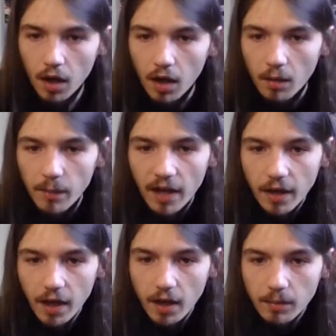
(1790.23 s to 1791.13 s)
Met
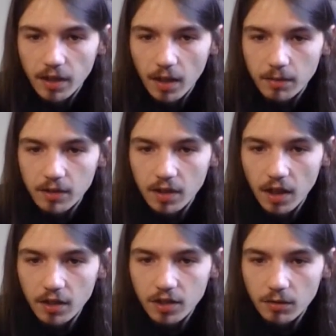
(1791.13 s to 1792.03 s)
Nam and kept in
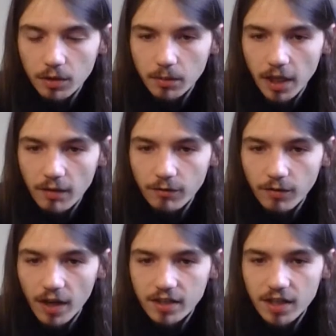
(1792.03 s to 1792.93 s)
touch, and I really became
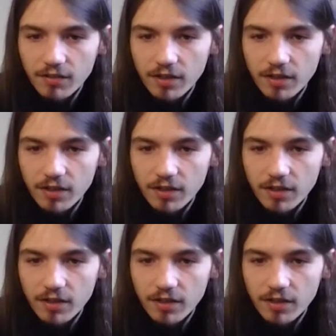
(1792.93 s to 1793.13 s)
friends after